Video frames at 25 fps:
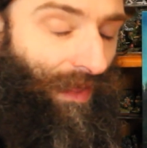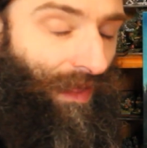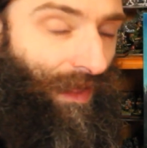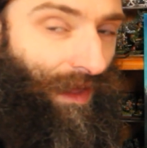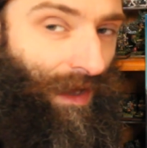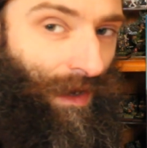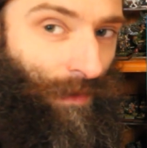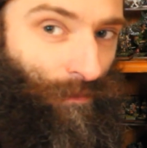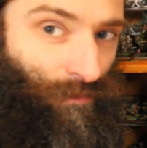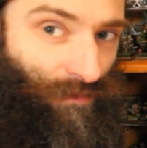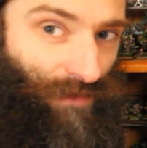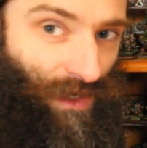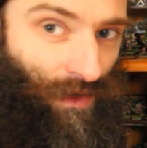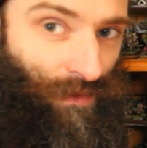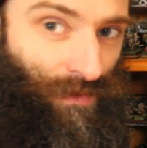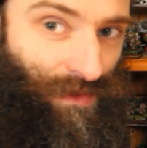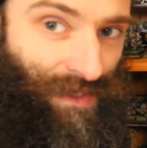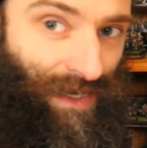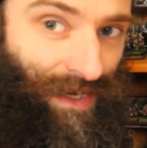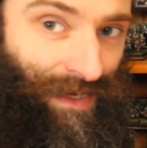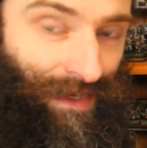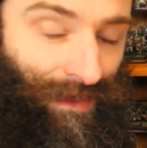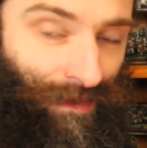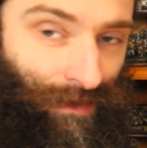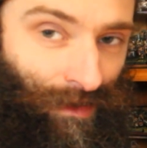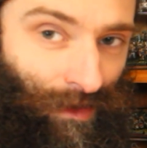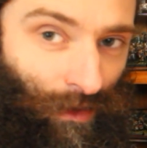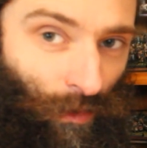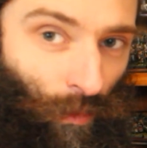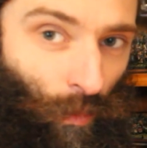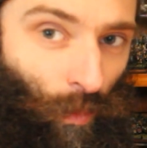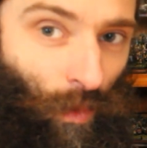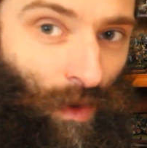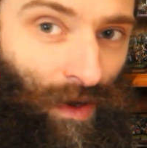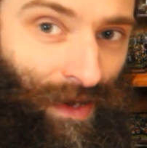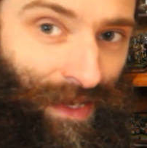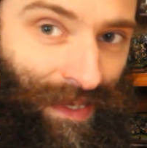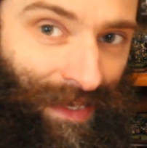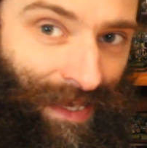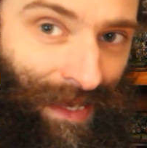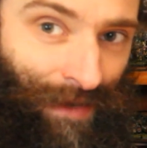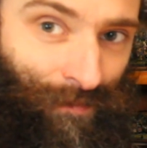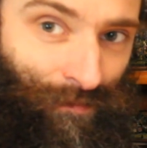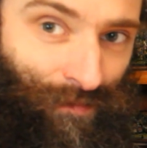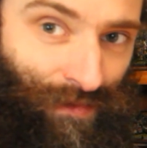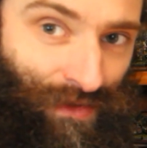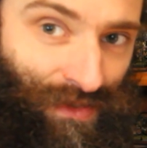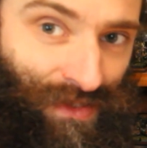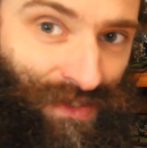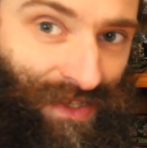I was getting like white
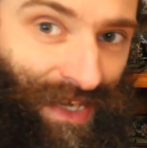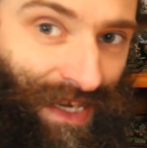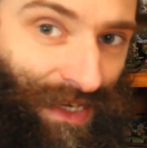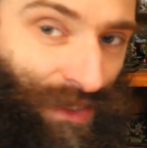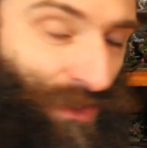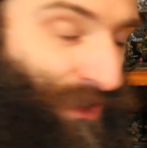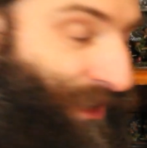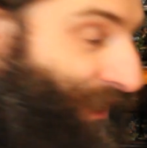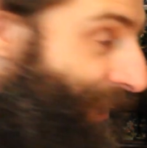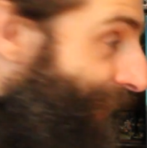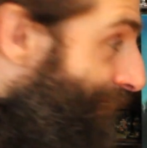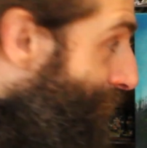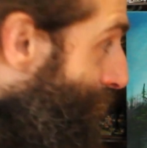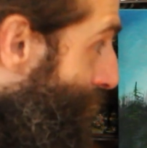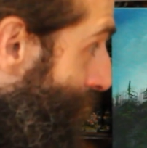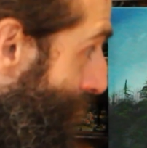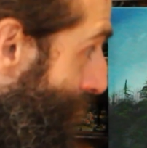canvas texture